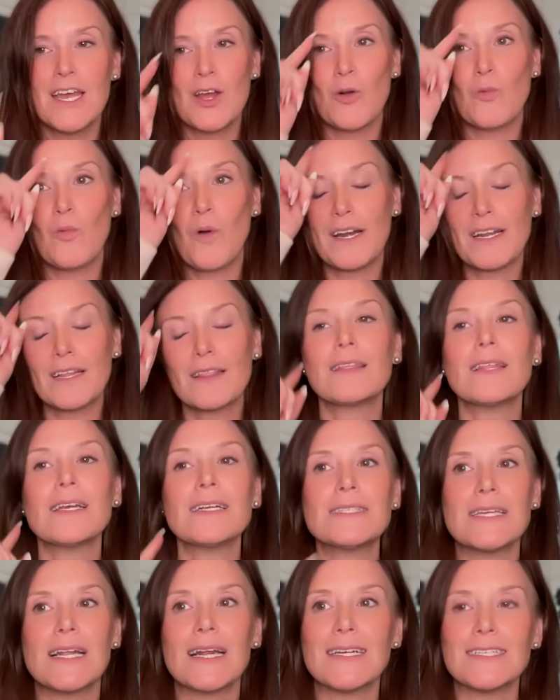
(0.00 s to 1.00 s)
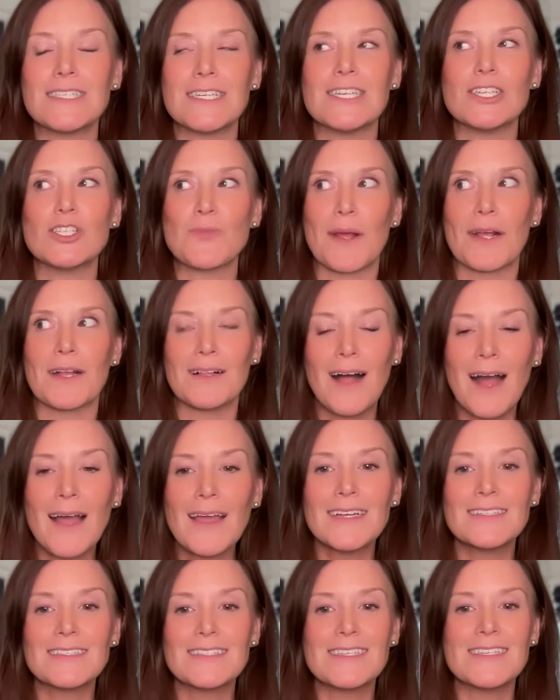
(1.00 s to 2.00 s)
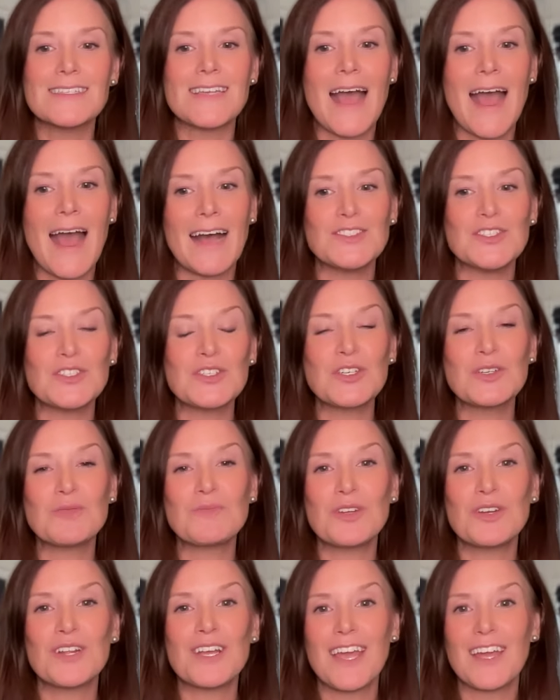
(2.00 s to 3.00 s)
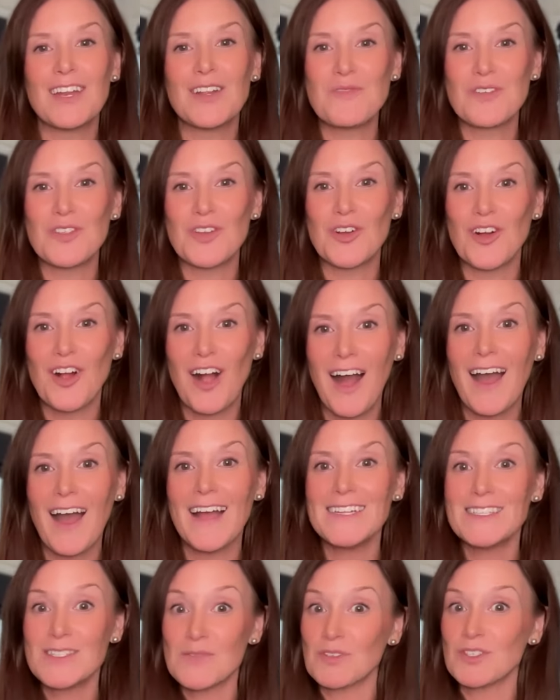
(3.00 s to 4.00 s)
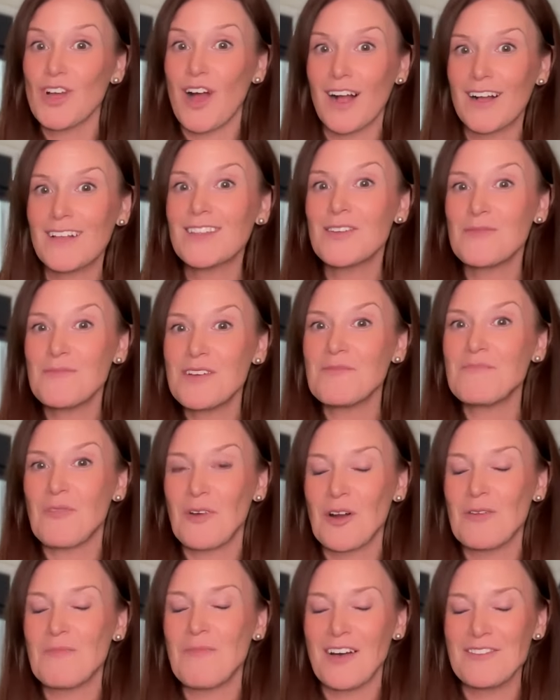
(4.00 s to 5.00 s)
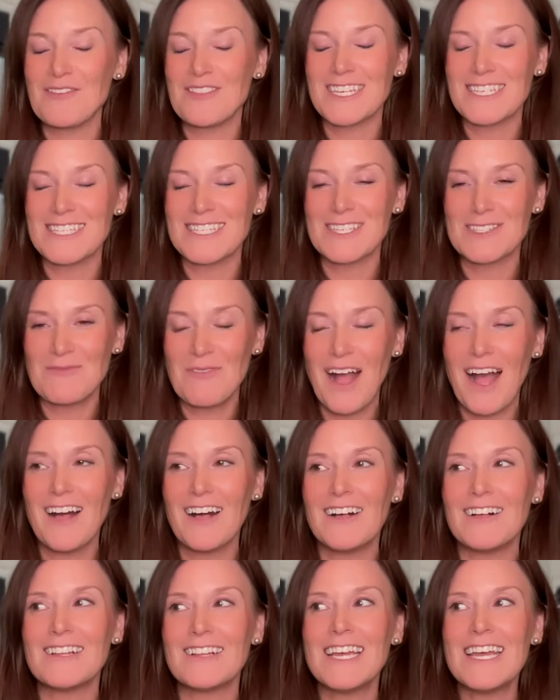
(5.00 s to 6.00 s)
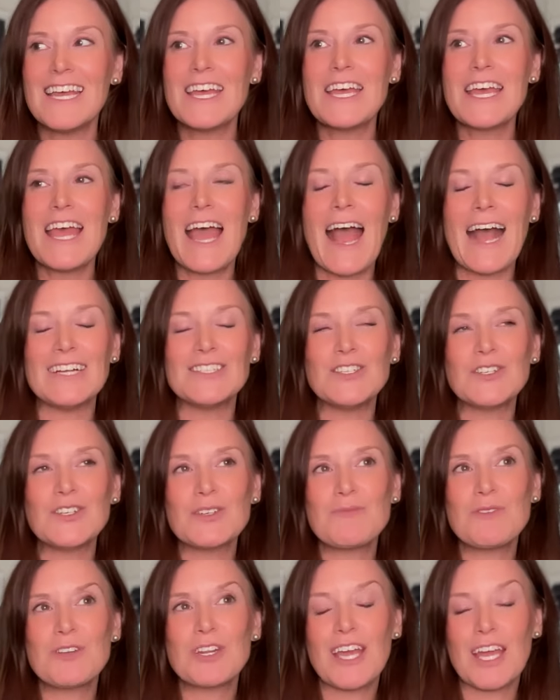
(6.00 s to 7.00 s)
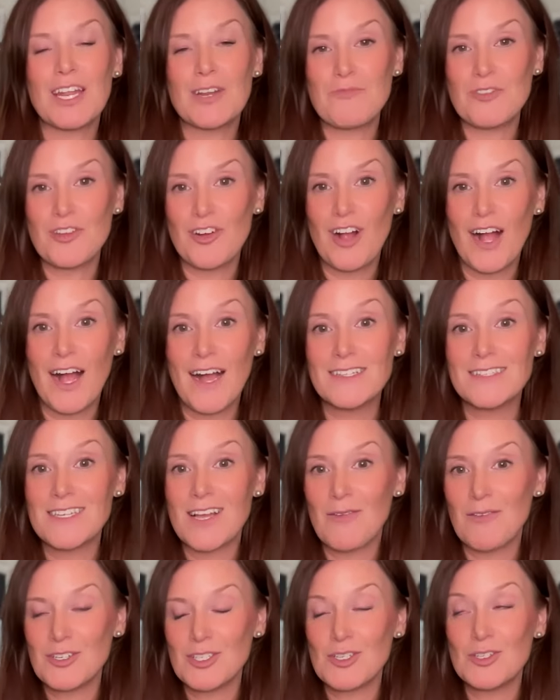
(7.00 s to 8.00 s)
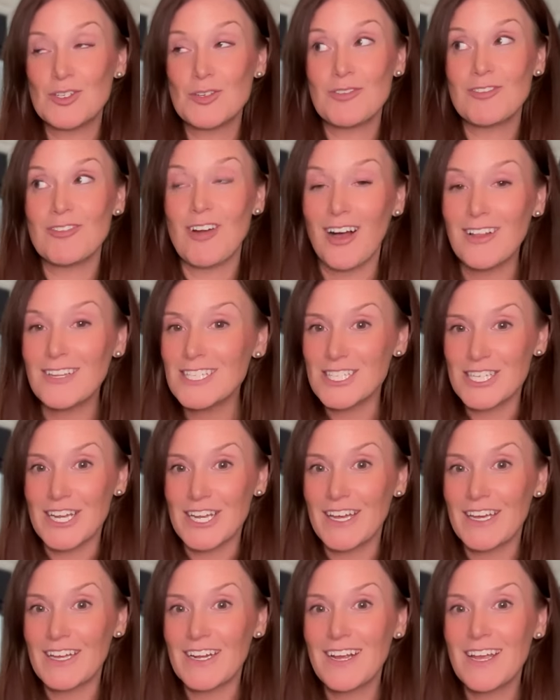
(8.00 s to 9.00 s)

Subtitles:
One of the things that I teach my clients is as you're communicating with your guides, and we'll talk a little bit more about this as well, as you're communicating with your guides, I want you to acknowledge it,